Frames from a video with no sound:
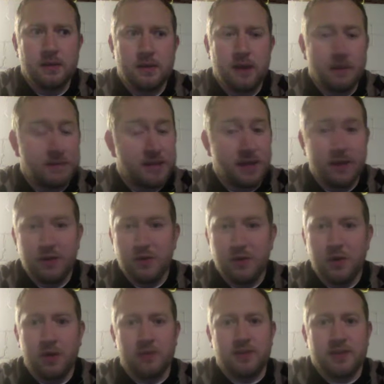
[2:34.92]
I'm telling you
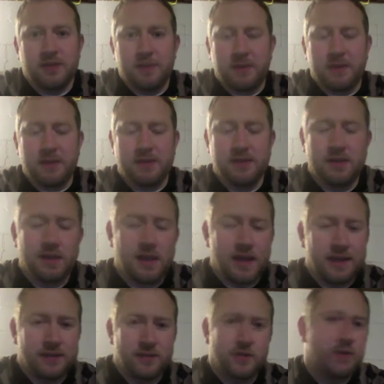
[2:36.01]
all this because in the
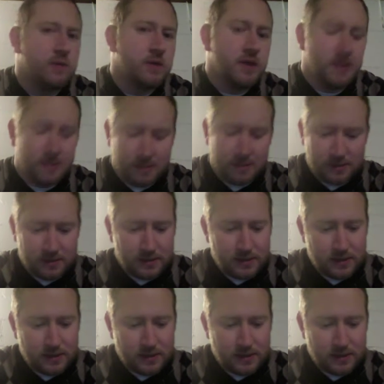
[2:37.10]
last 3 weeks,